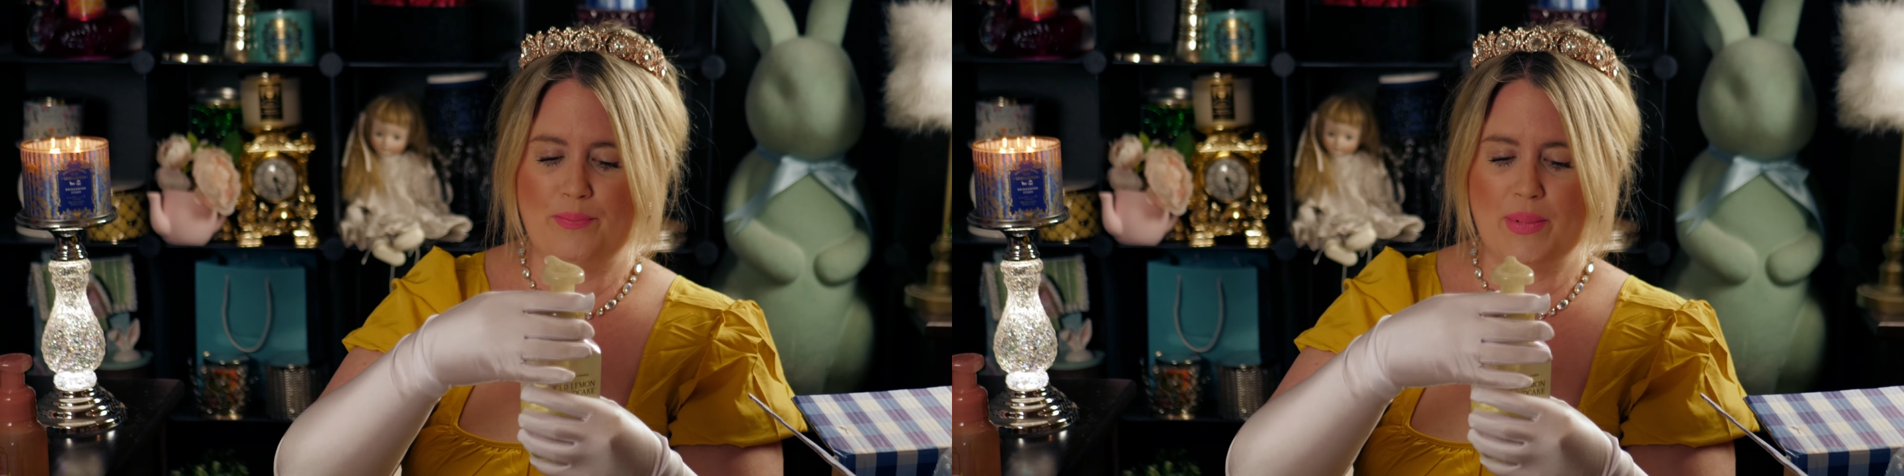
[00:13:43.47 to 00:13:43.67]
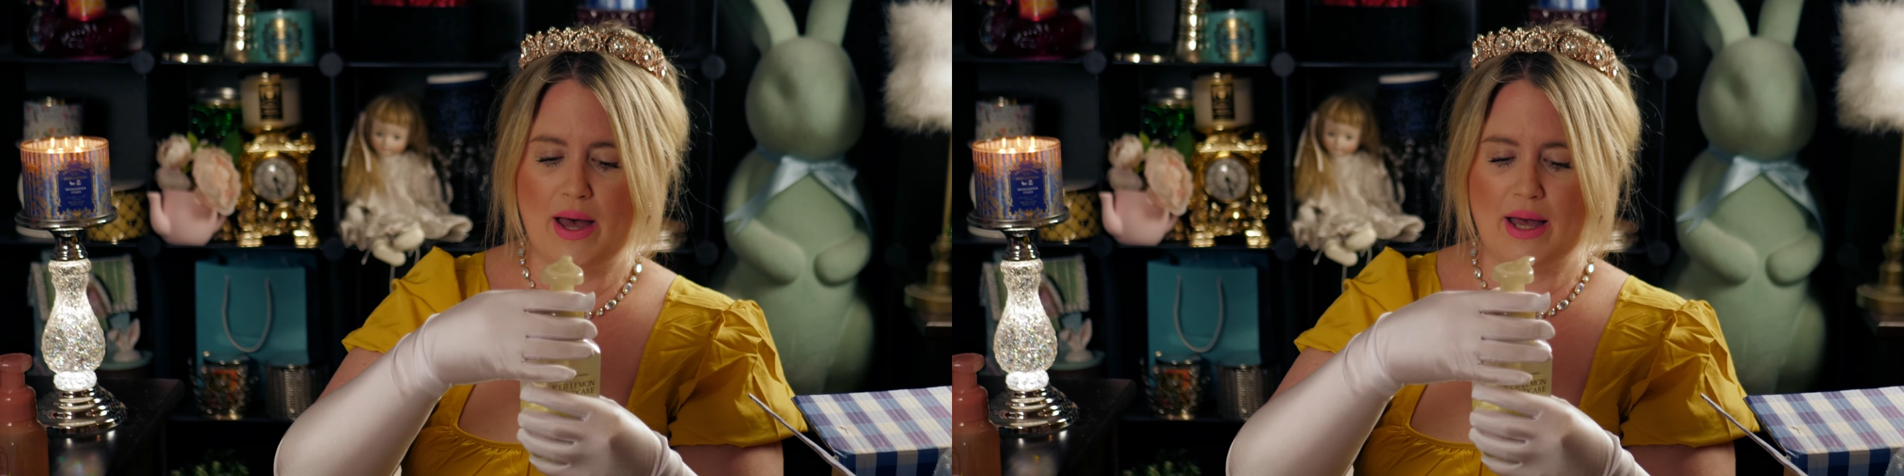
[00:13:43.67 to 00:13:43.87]

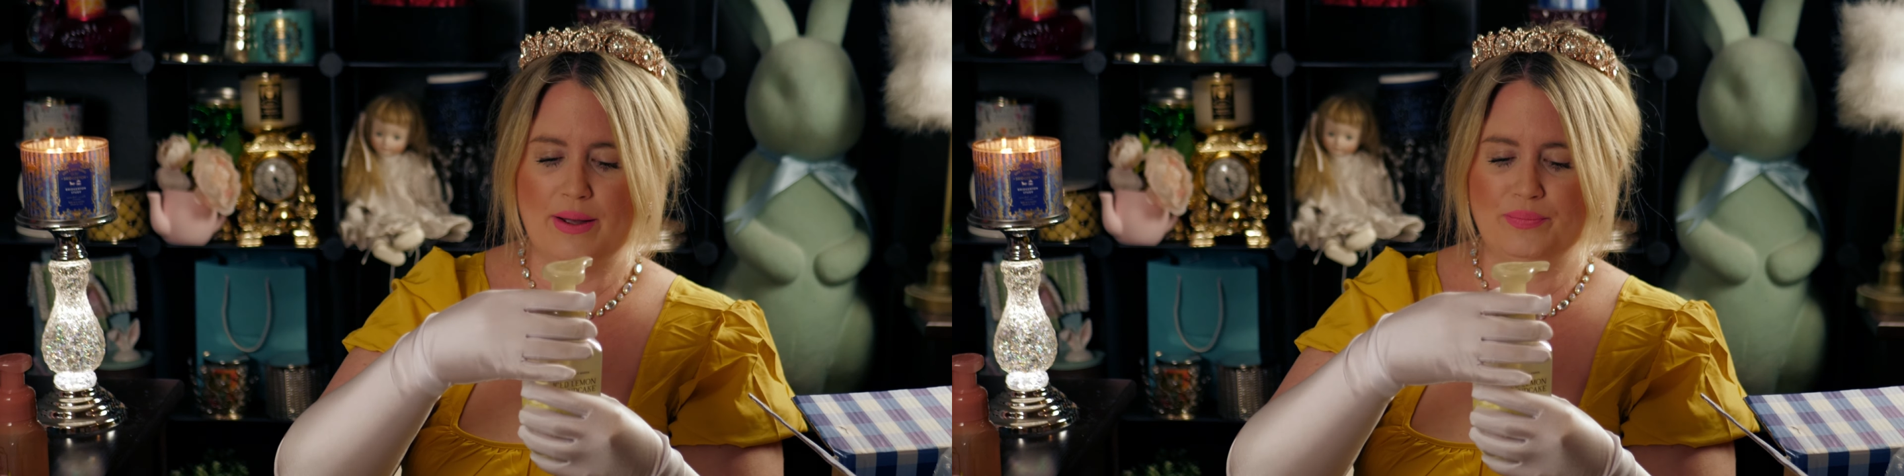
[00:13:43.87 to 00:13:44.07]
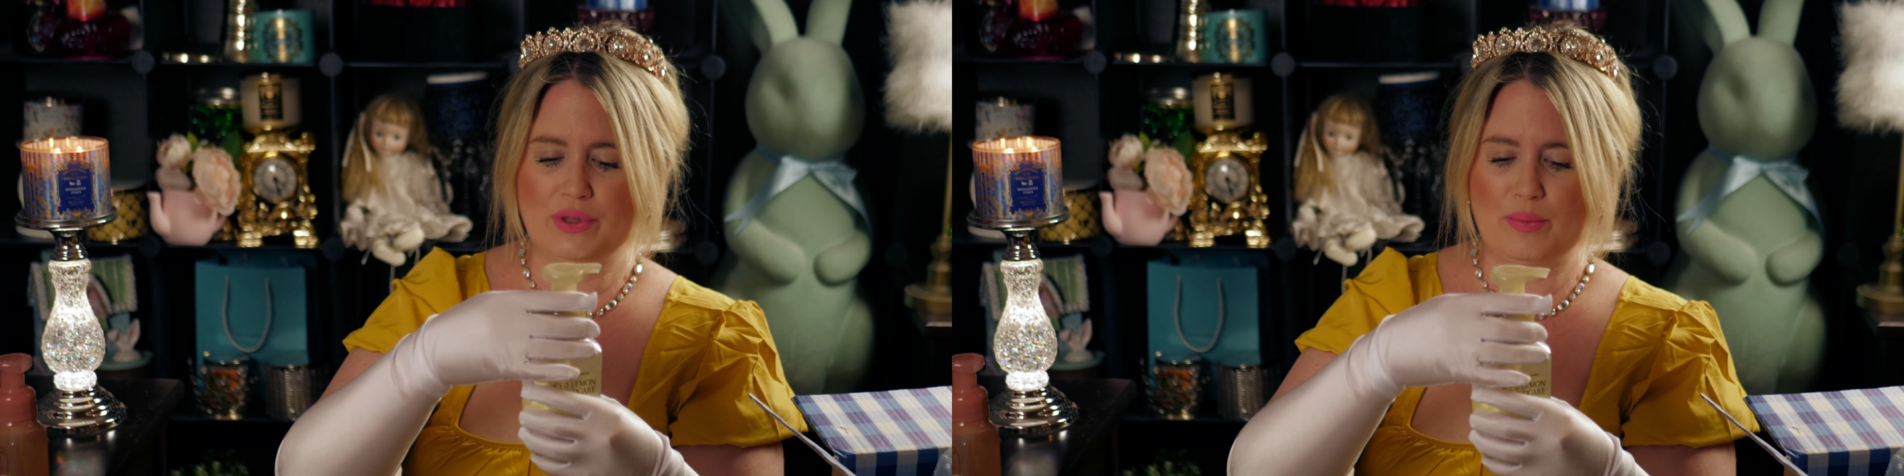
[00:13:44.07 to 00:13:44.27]

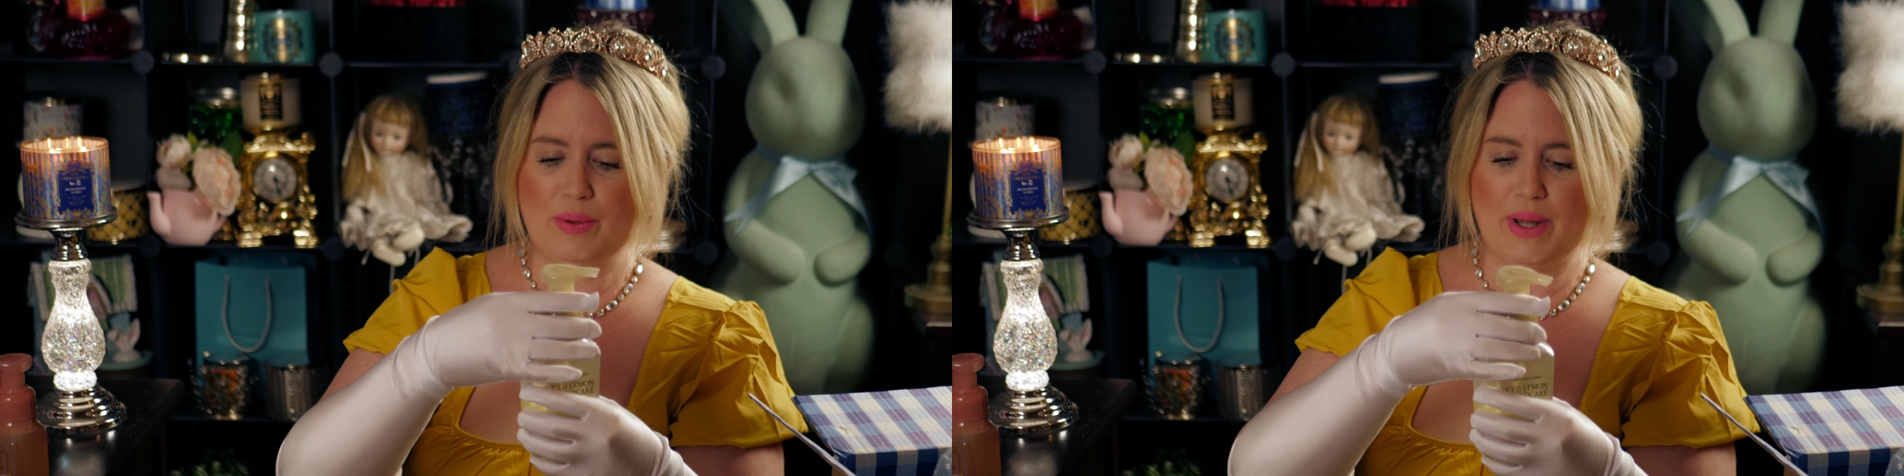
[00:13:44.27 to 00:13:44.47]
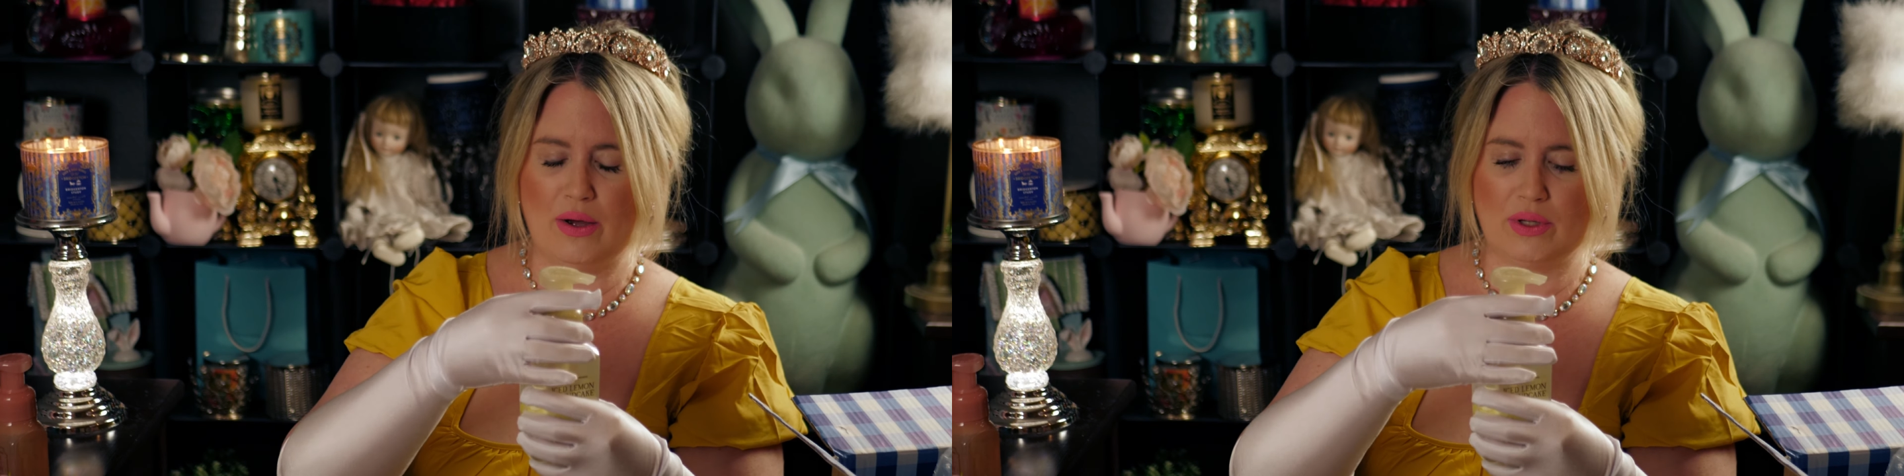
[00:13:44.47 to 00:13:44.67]
um,
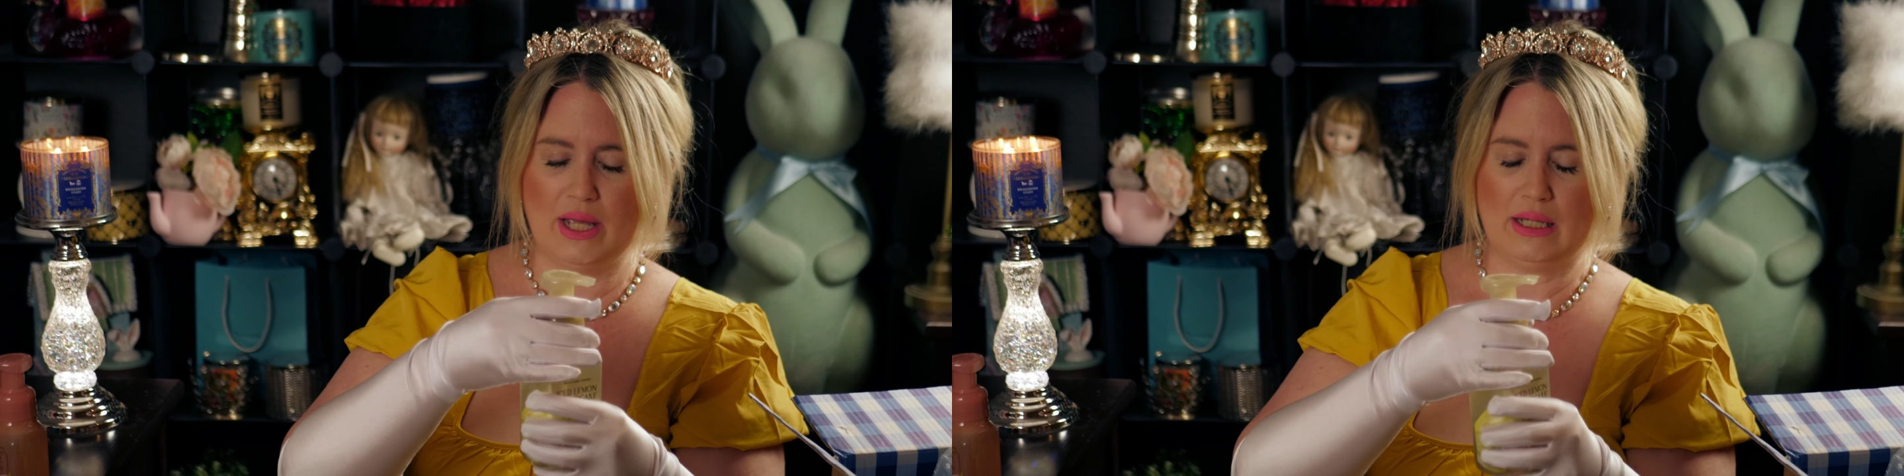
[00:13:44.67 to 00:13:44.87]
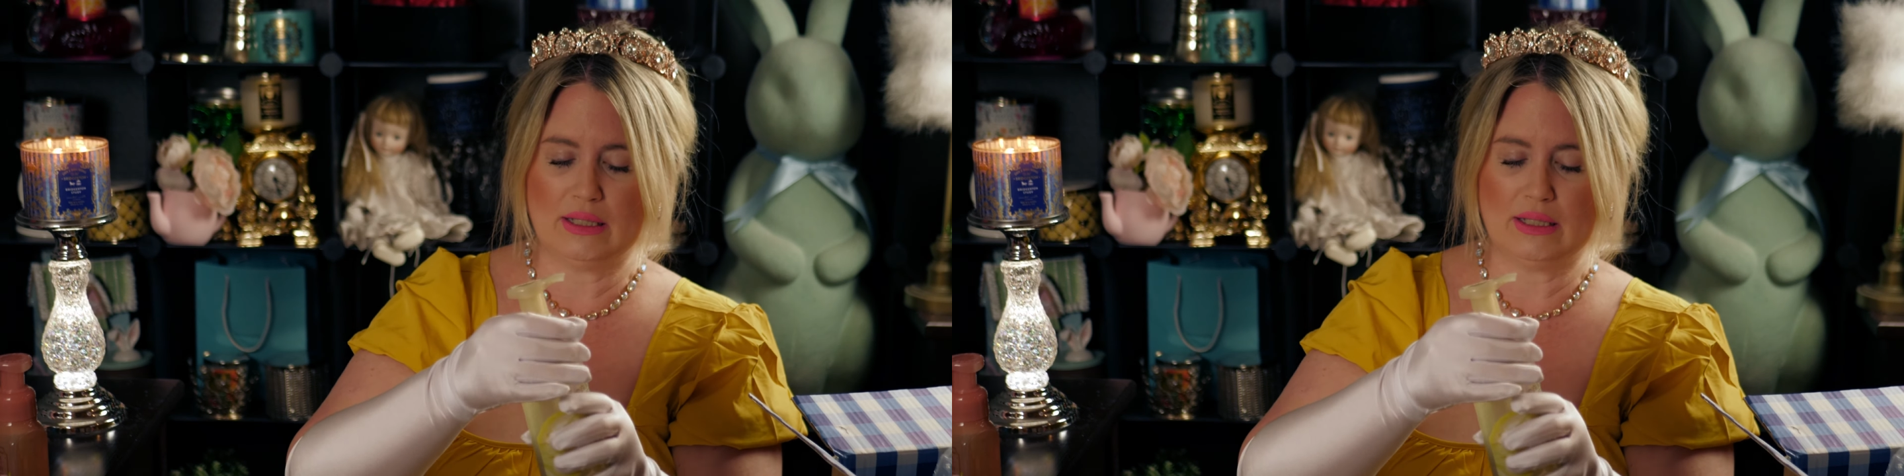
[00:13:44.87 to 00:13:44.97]
lemon pound cake.